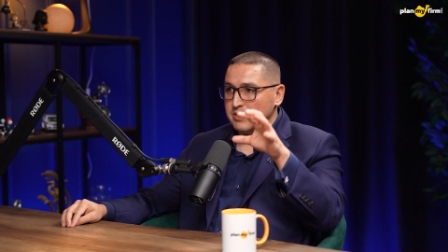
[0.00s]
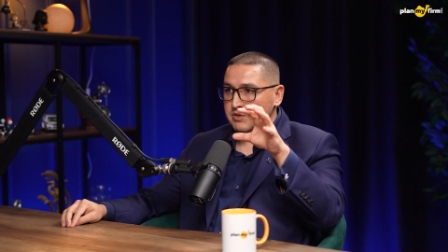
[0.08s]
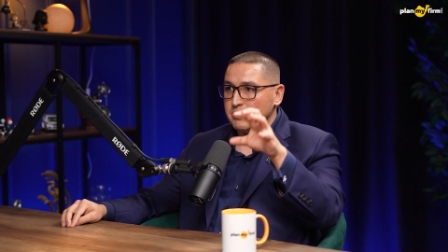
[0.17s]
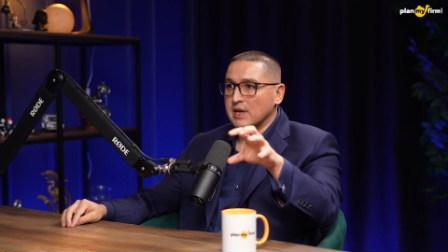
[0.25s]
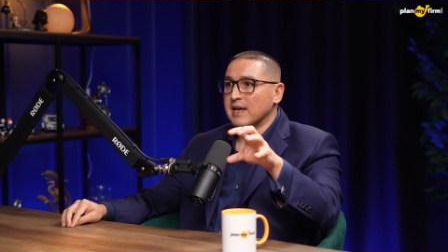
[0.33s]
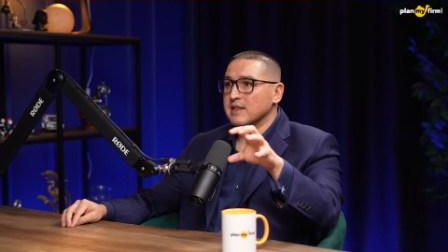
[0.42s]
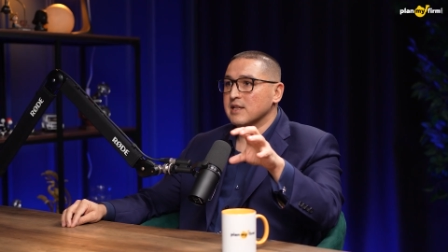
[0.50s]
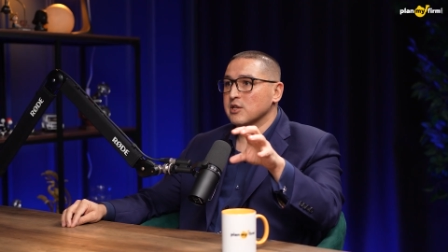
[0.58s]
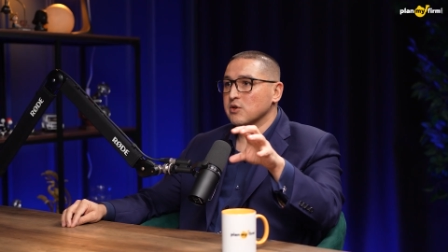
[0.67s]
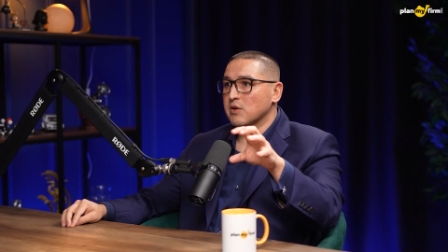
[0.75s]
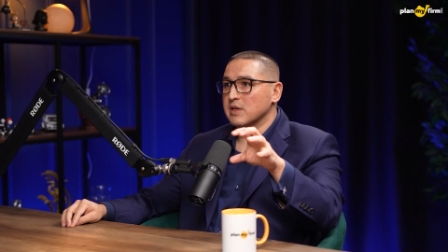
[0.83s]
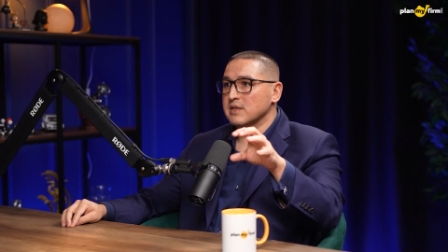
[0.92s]
to get the
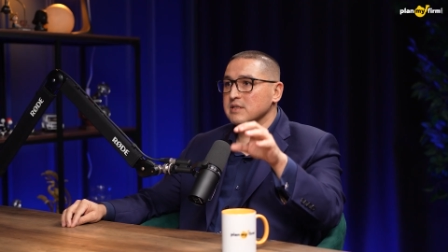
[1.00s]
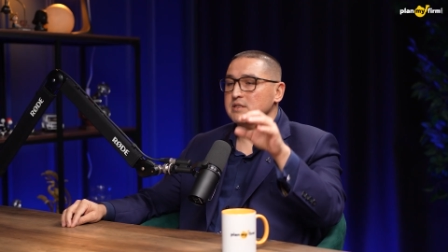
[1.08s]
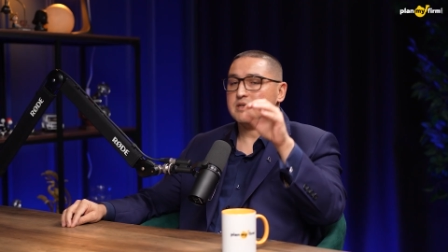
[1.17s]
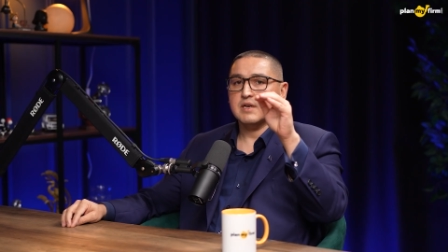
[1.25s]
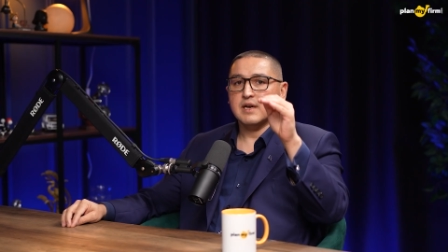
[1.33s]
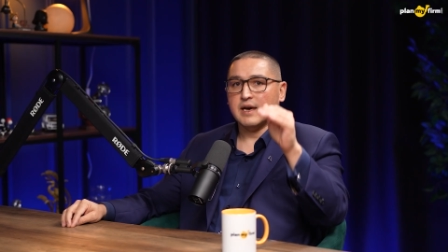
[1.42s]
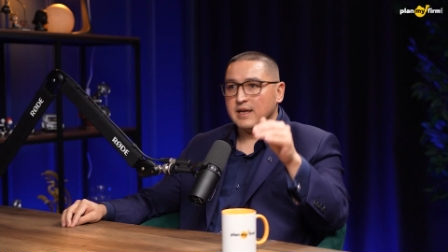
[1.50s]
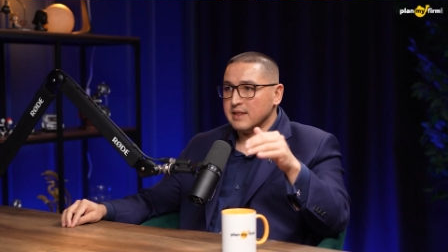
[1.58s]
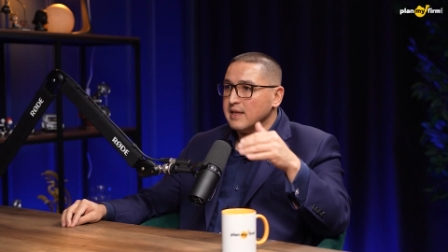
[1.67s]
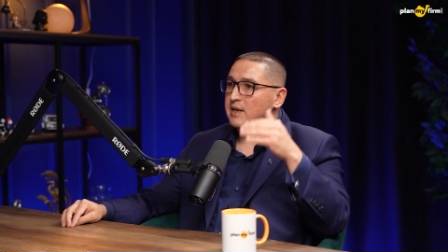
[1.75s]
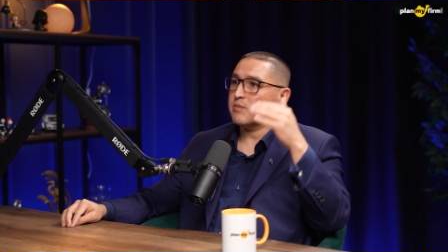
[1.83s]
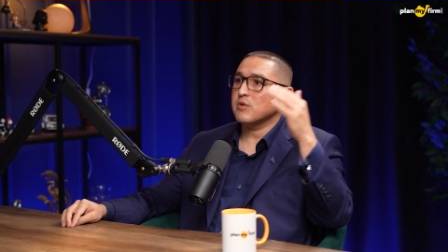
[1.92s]
knowledge, and
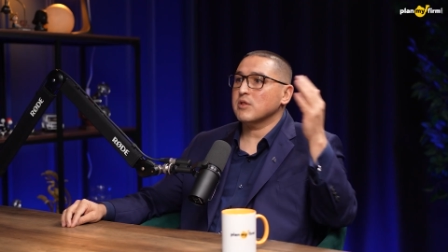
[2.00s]
then